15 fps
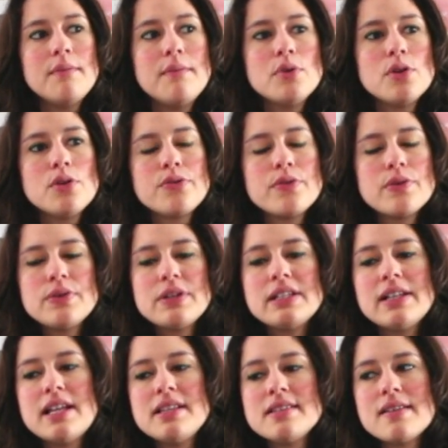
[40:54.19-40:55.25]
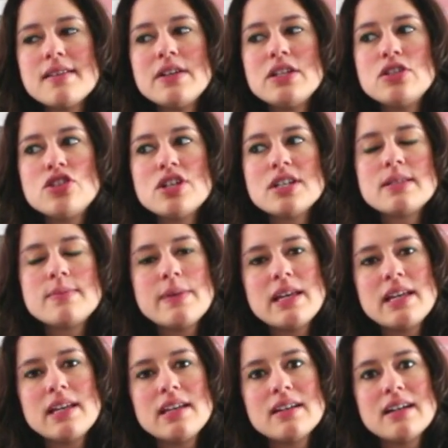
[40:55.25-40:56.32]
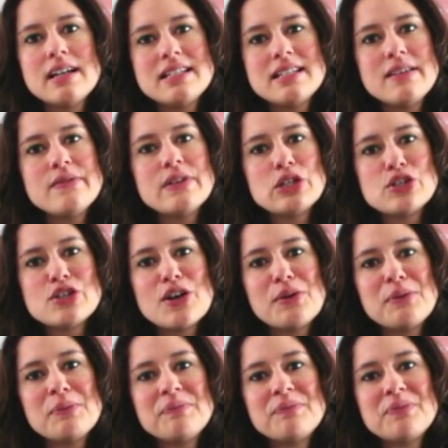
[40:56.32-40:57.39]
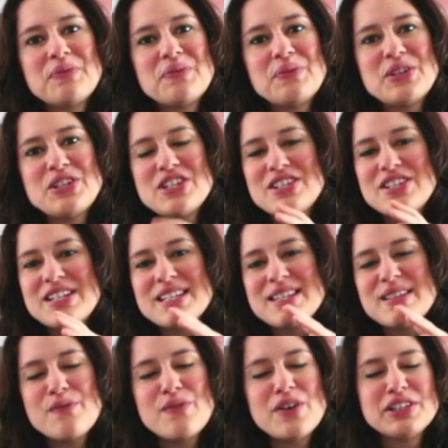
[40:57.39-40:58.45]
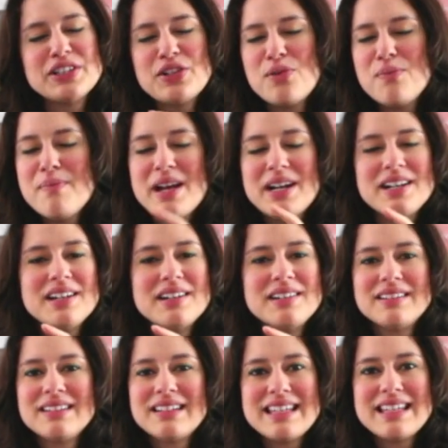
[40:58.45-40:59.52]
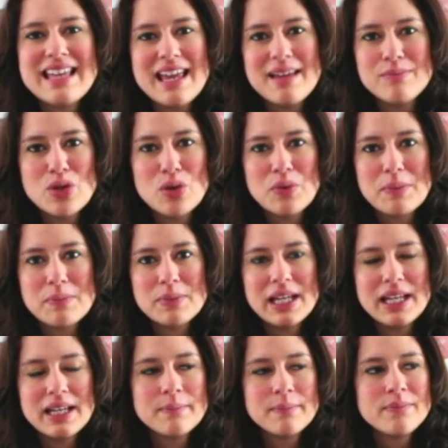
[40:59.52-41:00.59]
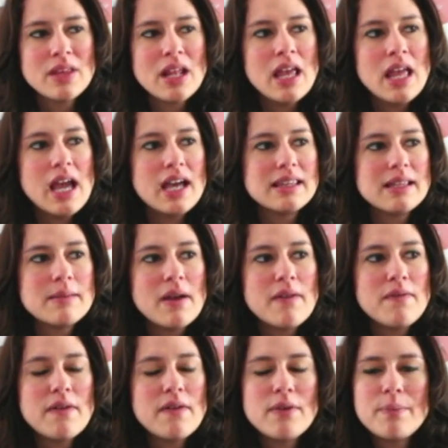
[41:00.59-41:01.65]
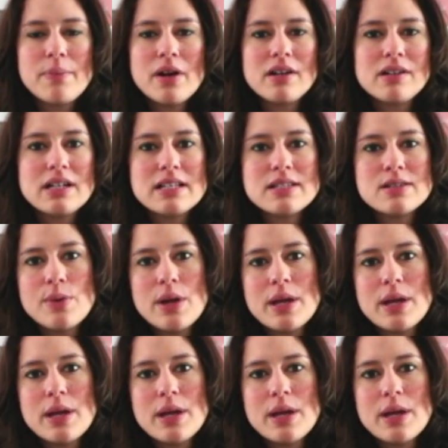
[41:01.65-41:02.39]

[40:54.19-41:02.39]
through the lens of it just being a TV show, which is just a fun little meta game that we're playing. I think my favorite part is when